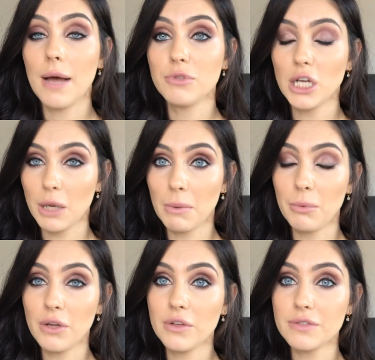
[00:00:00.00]
check out my
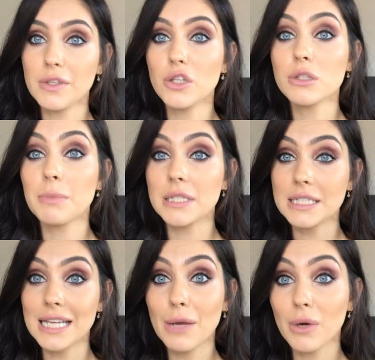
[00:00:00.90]
previous videos. But
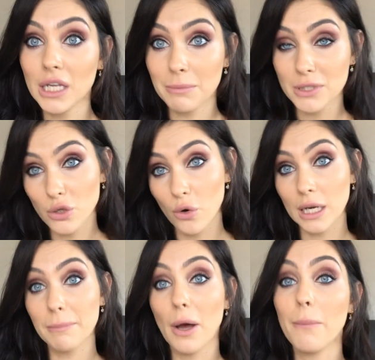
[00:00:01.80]
today we're going to be
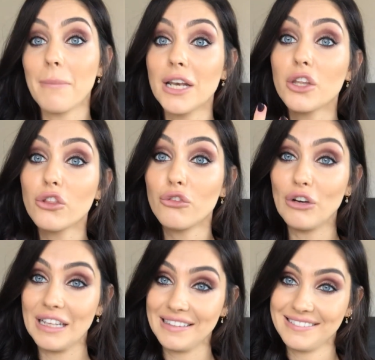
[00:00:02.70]
talking about month
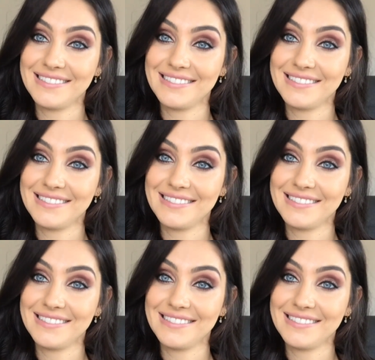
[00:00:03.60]
3.